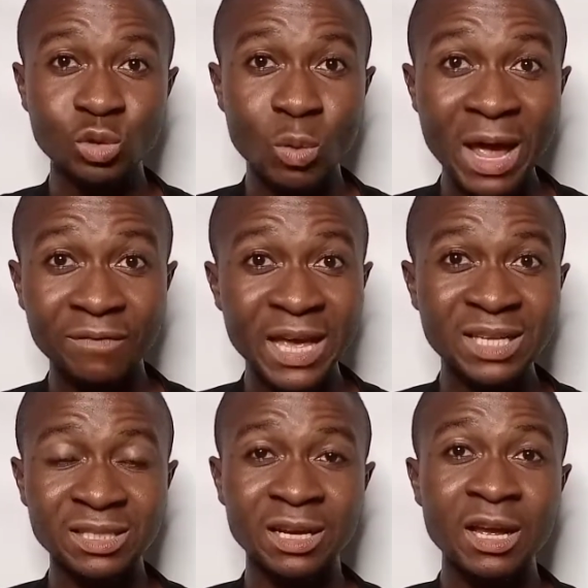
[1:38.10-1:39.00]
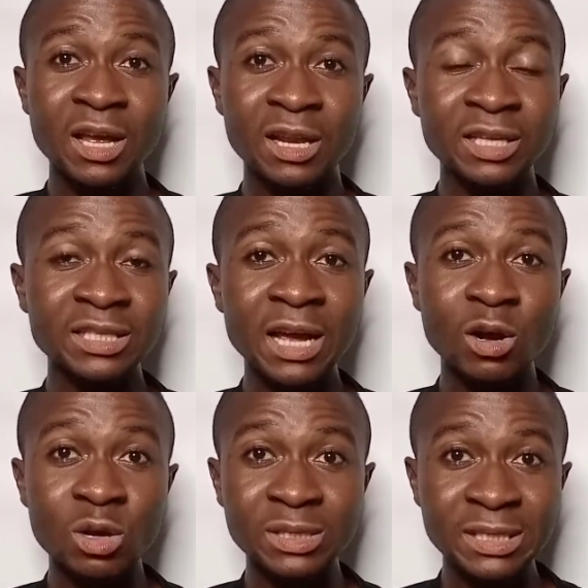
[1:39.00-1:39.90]
the wife, Esther, later
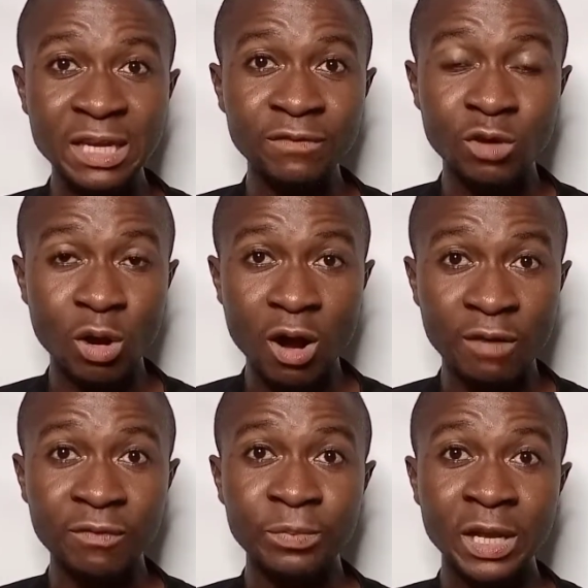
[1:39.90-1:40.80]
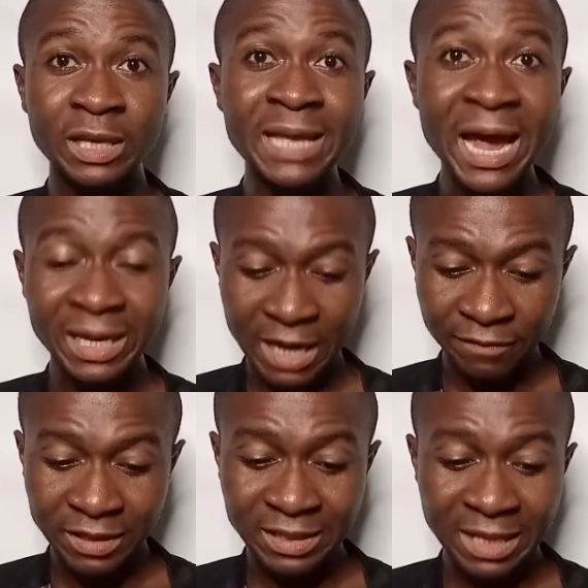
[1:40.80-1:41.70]
conceived of, died
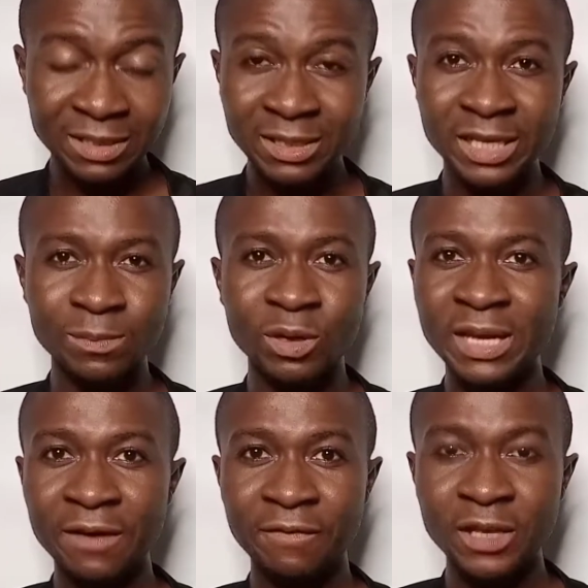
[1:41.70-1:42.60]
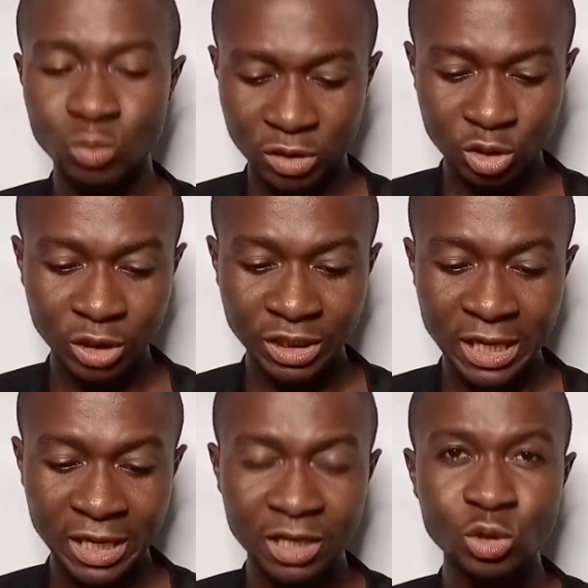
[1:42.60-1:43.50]
after 30 days, but their faith was not
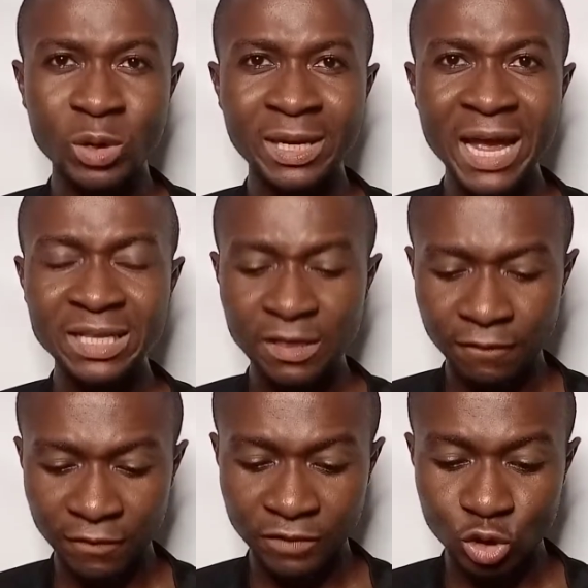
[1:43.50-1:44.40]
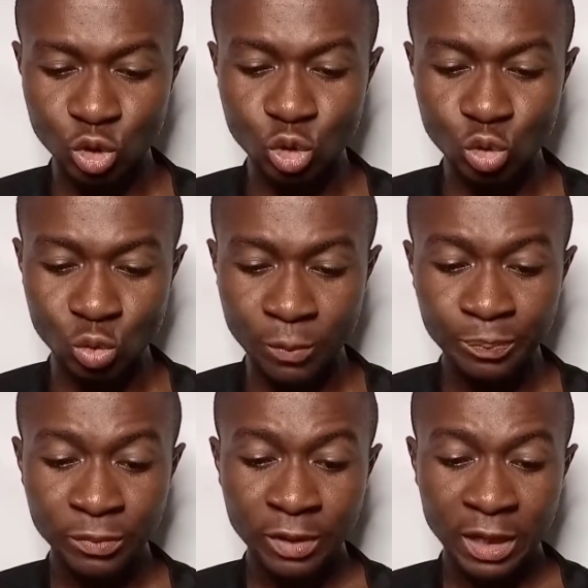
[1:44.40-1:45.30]
shaken. So in 1952,
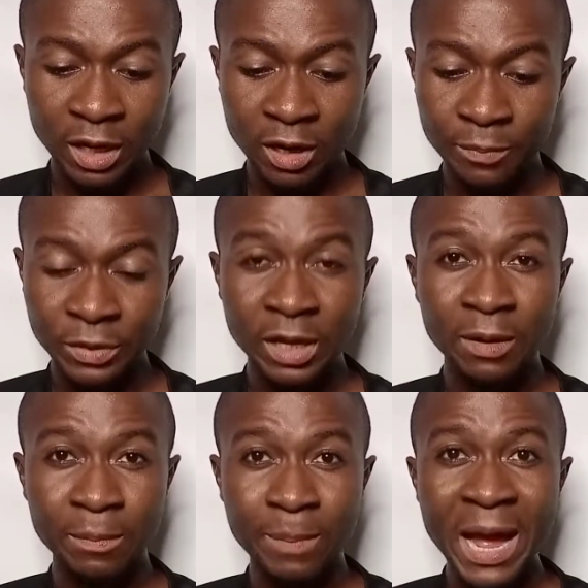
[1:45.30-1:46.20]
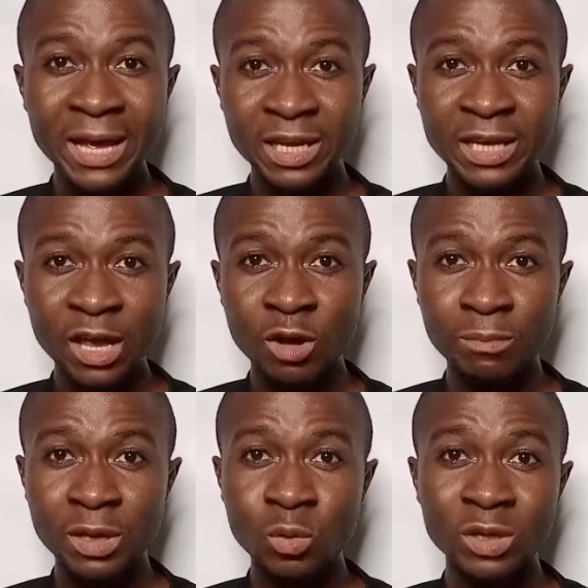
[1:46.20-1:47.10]
um, Pa
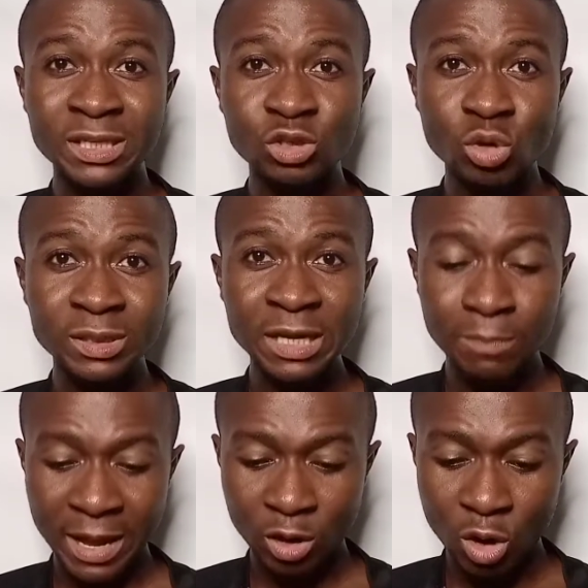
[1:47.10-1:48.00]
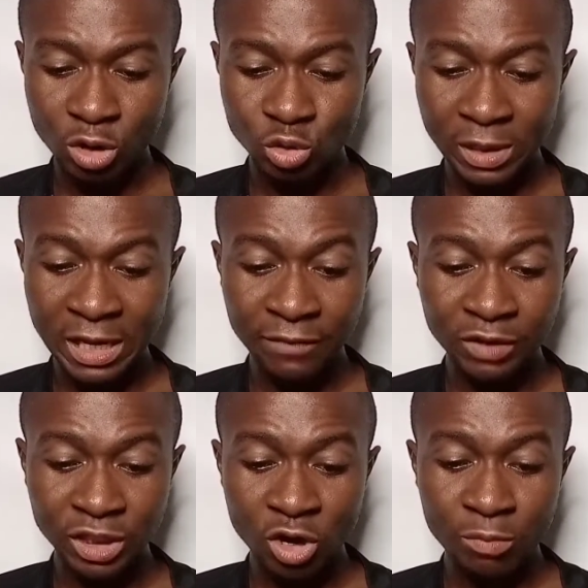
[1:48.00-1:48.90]
Akindayomi was instructed by God to leave
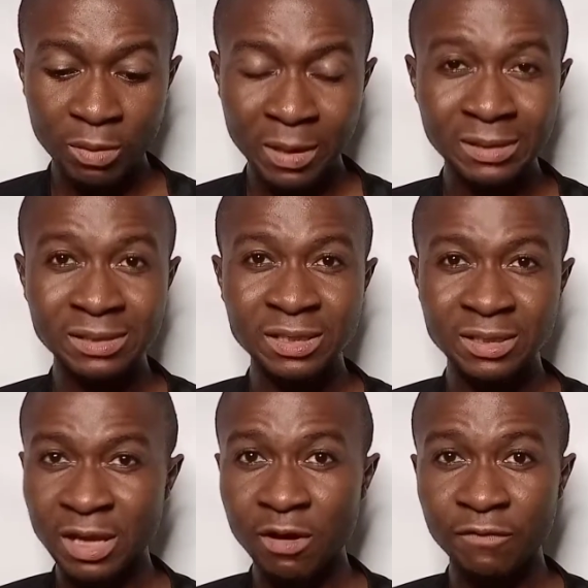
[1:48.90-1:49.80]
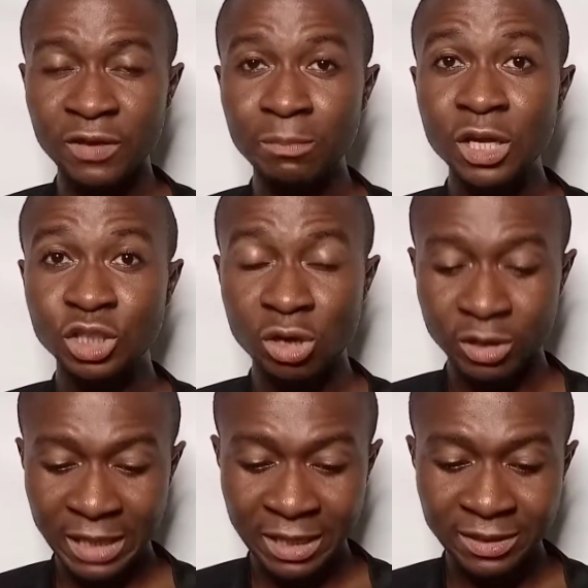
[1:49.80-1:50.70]
the Cherubim and Seraphim
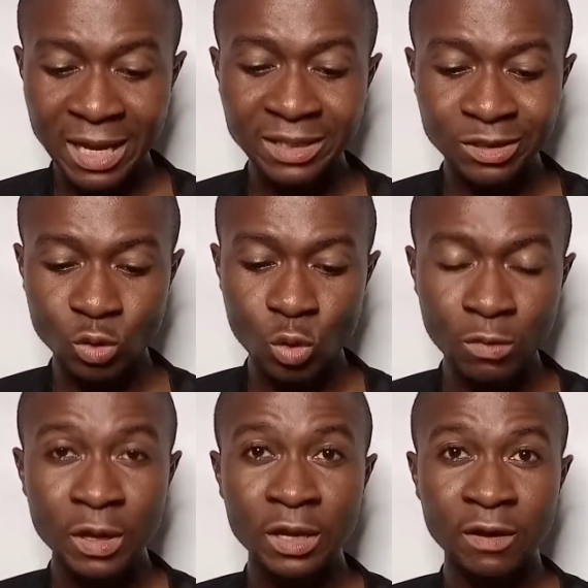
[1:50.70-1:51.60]
Church and start his own